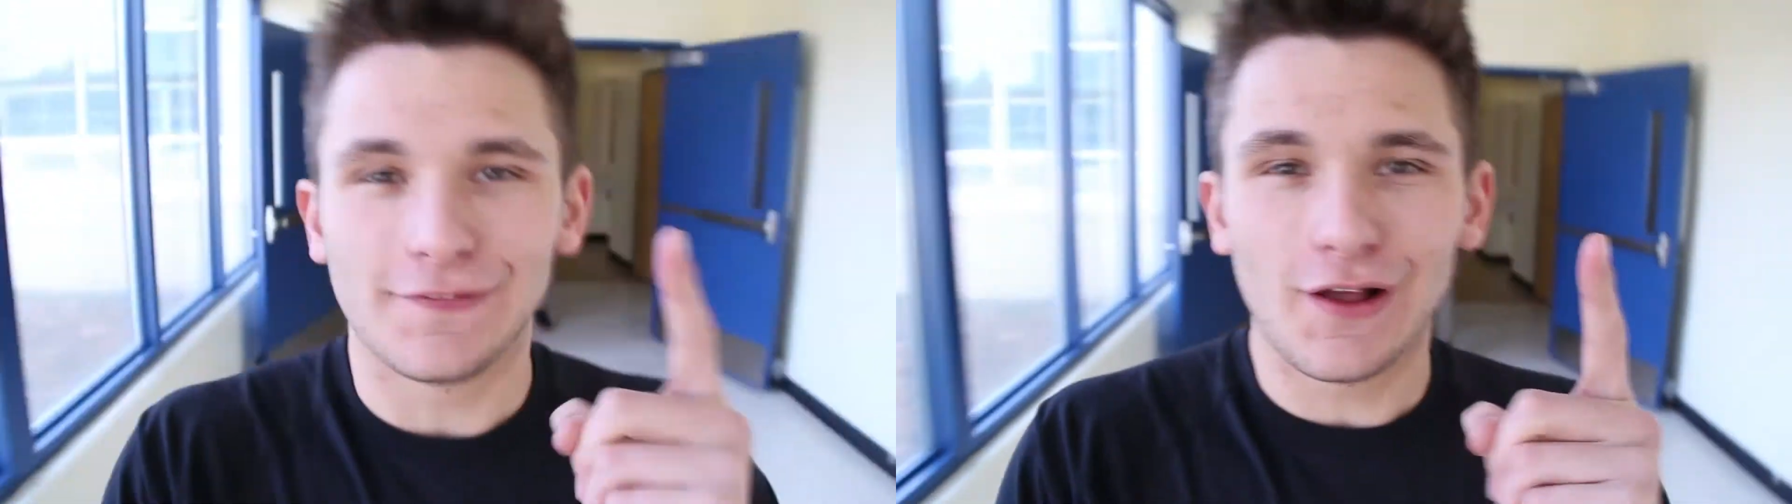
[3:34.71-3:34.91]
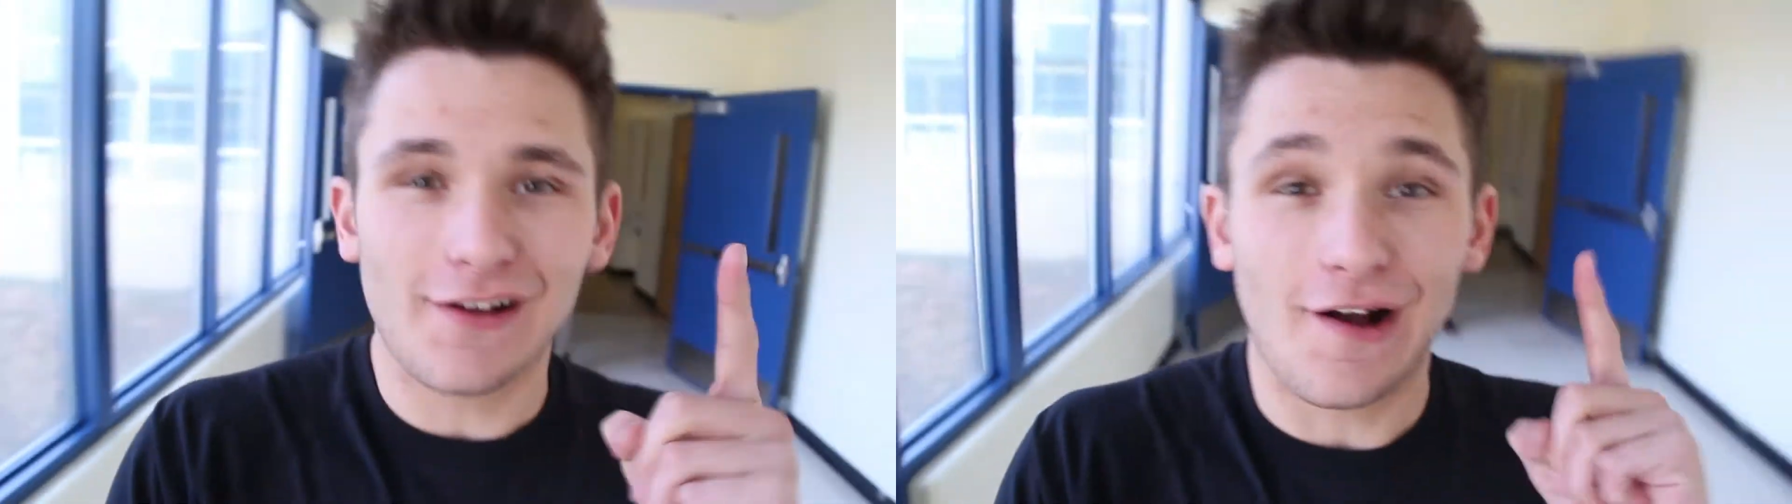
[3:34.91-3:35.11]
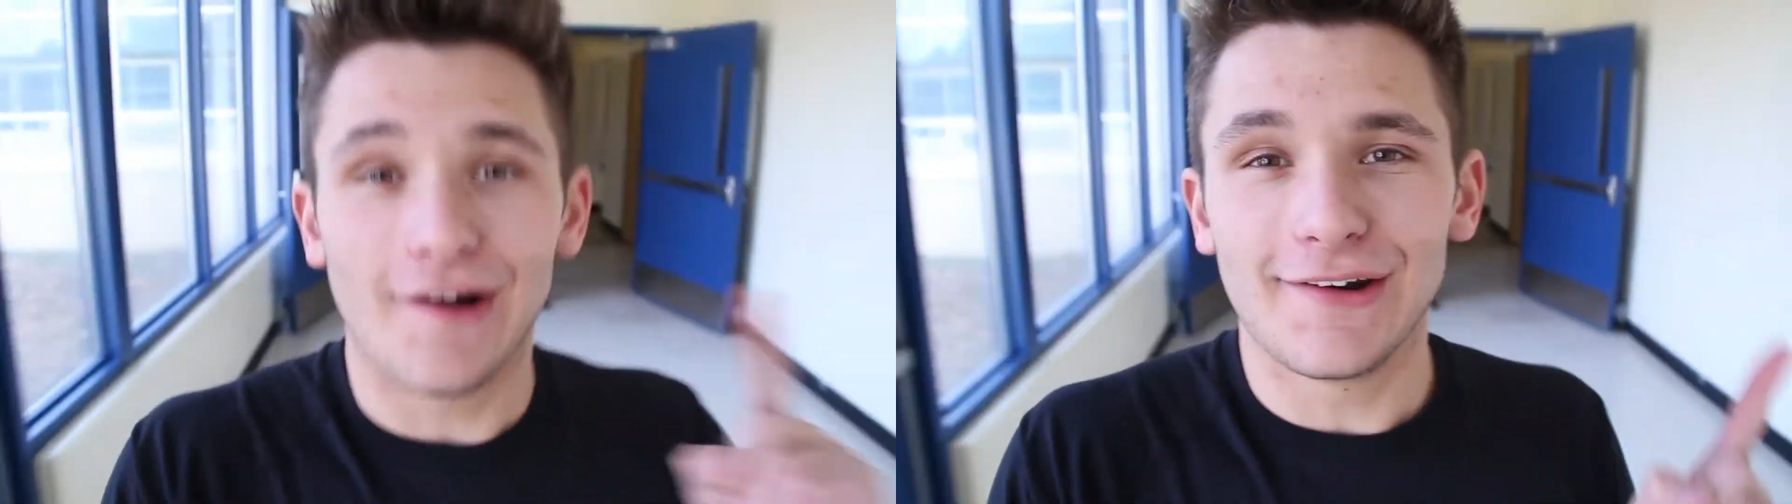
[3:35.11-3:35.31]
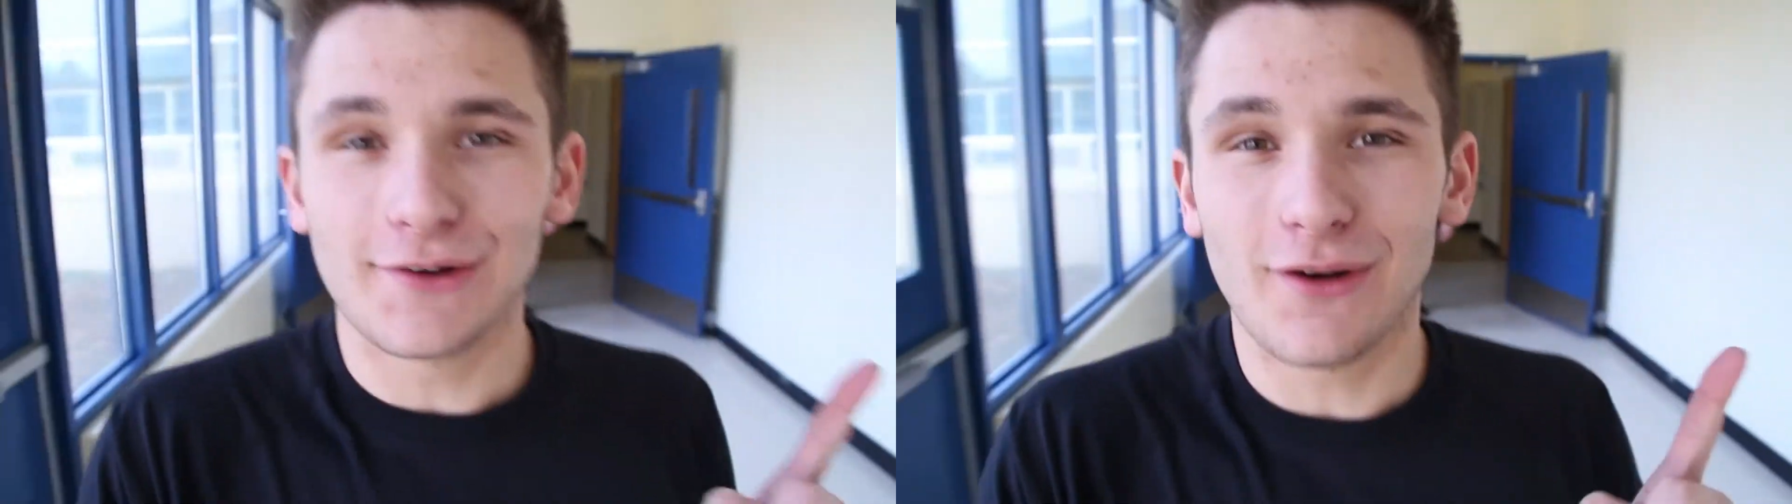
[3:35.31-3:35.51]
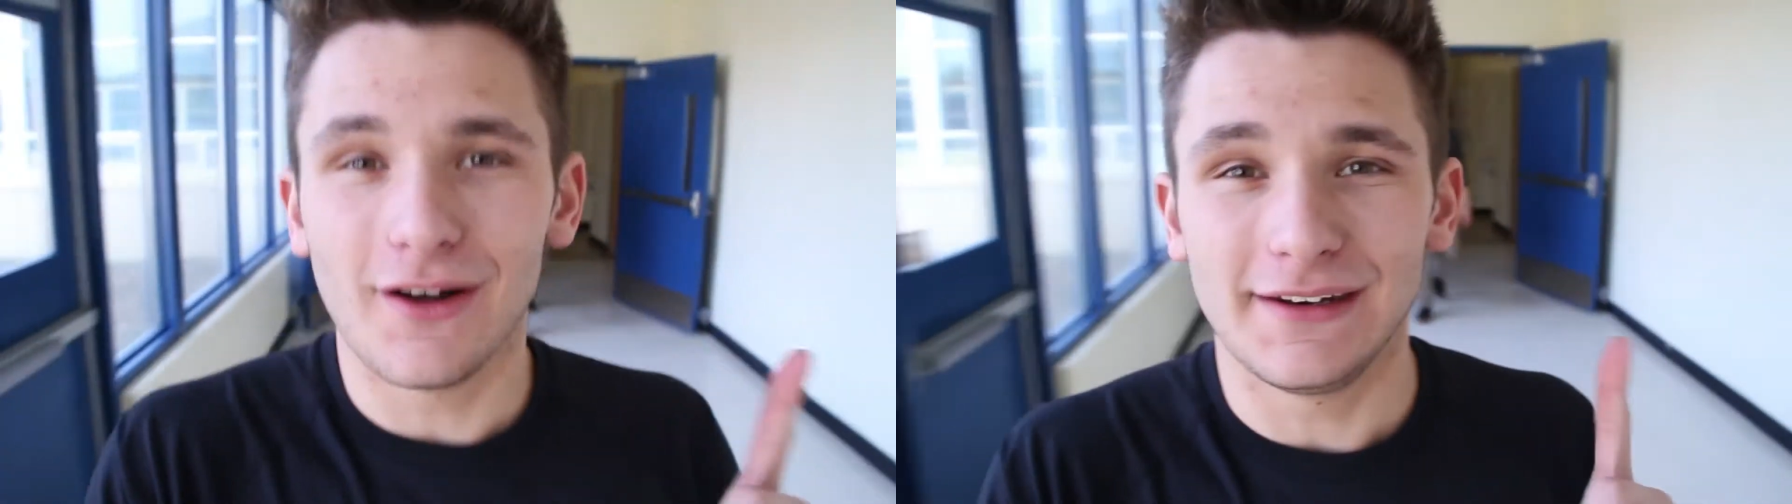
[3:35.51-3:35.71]
vlog
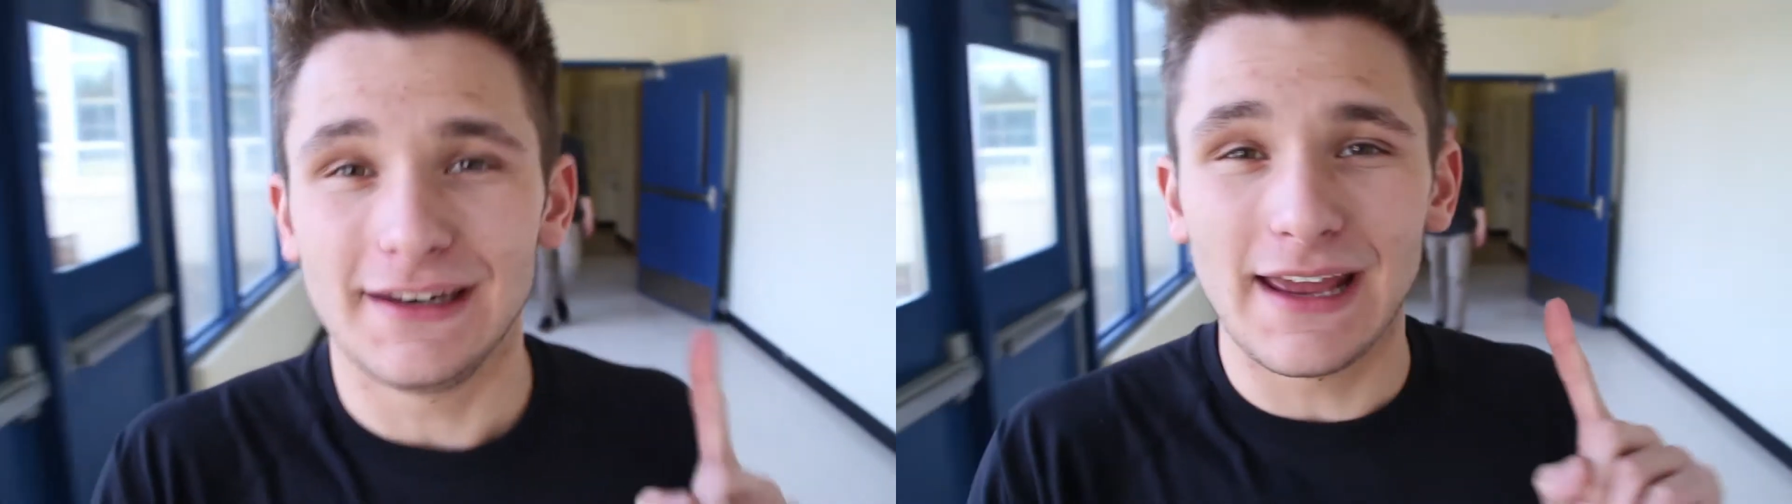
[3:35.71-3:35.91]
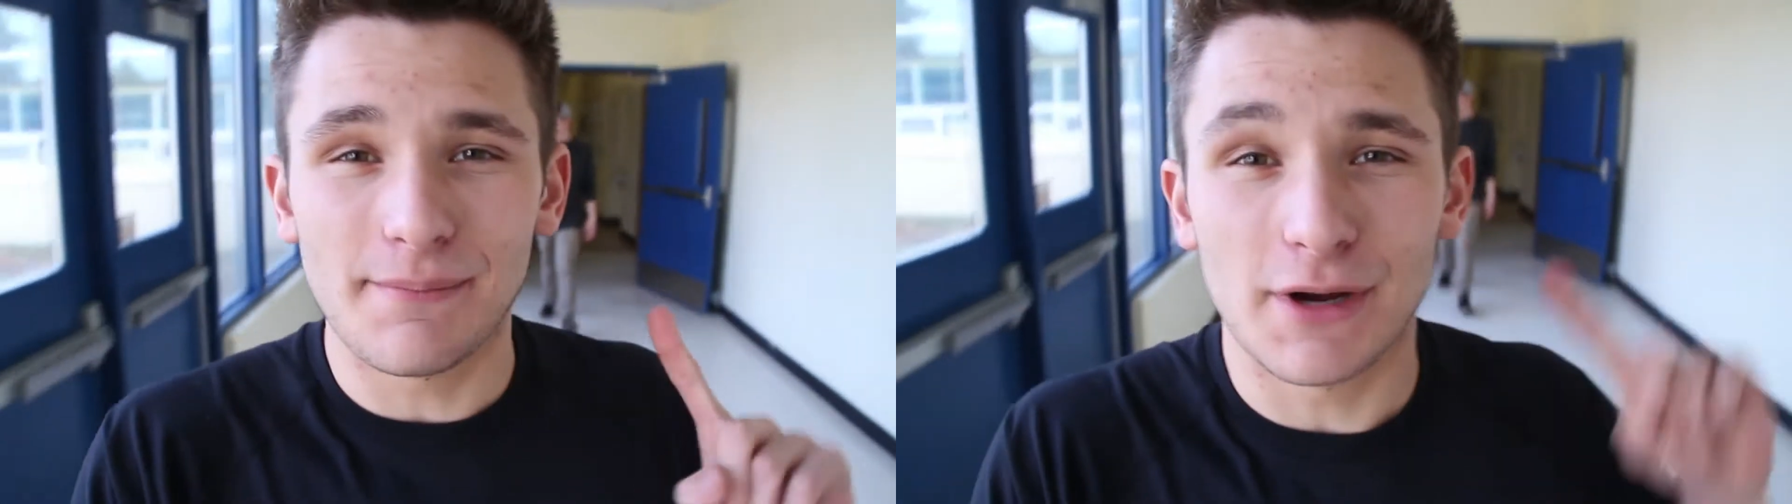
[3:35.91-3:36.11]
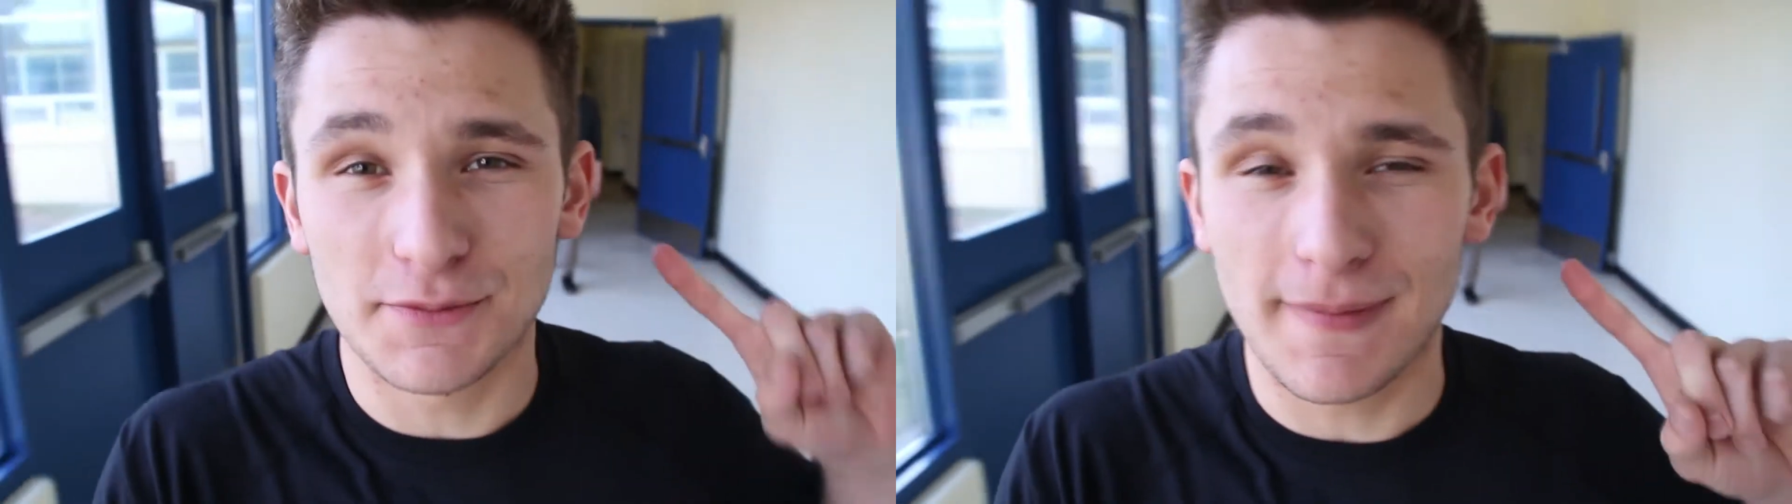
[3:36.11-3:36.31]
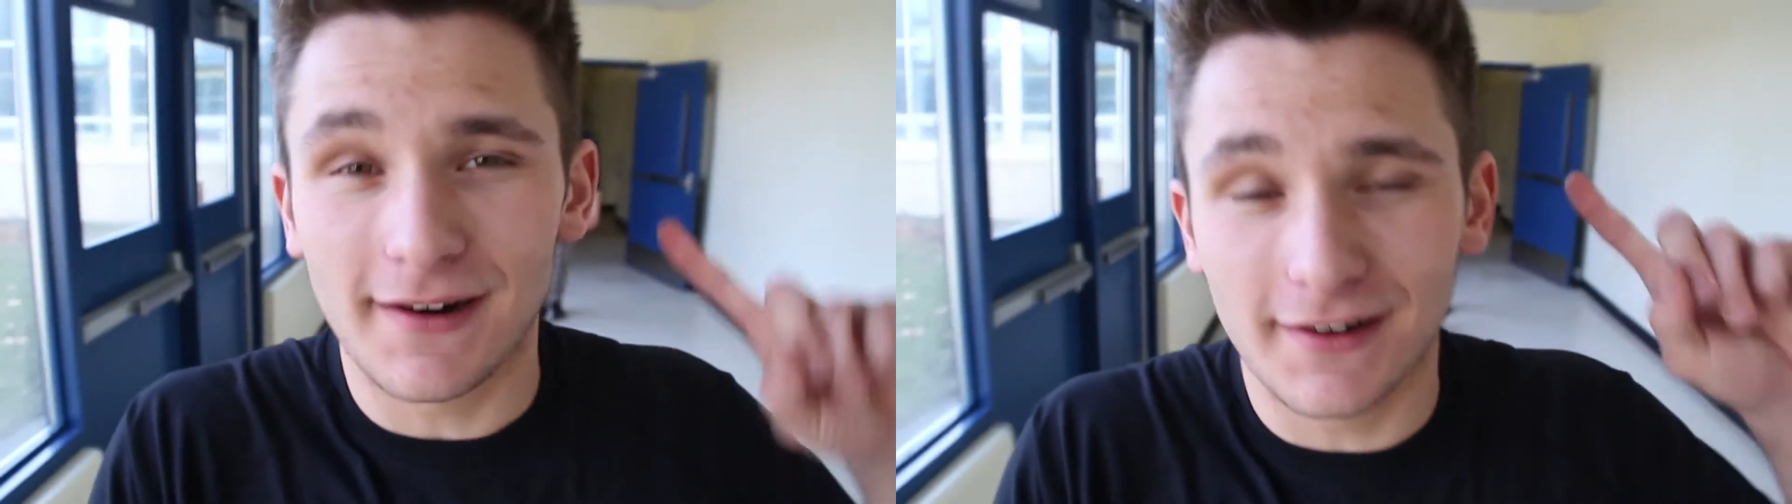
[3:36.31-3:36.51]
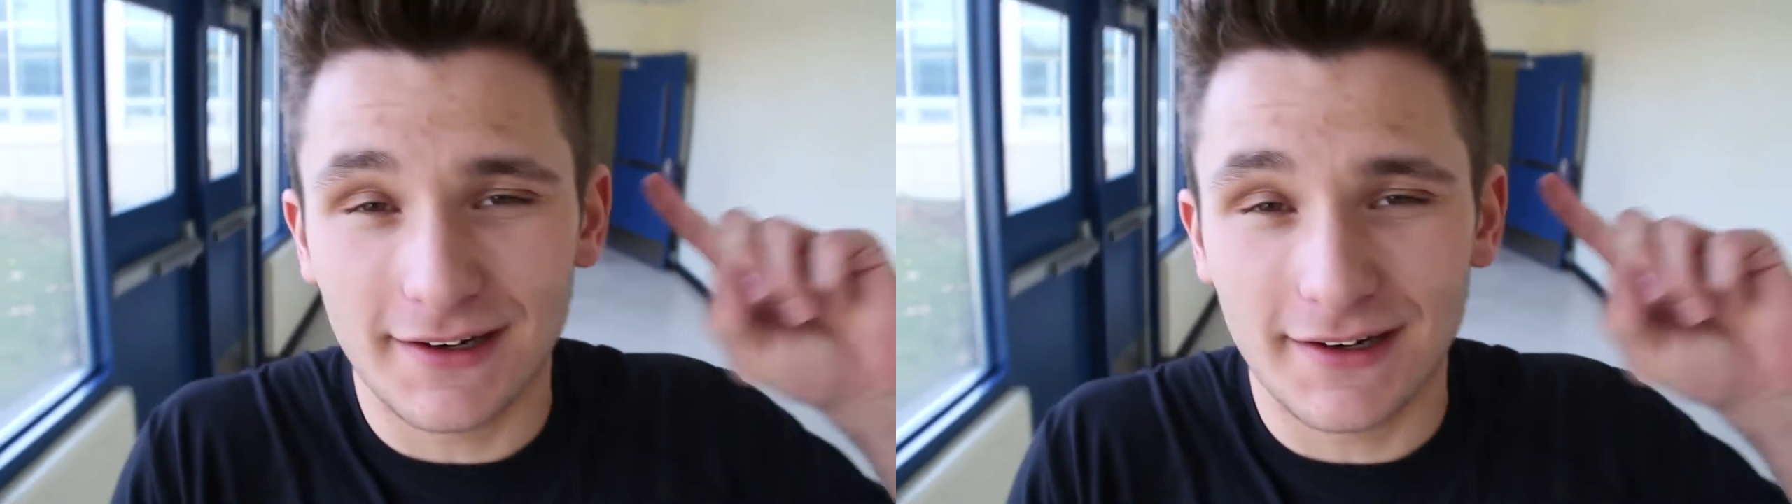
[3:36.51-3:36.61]
audio quality to get much better,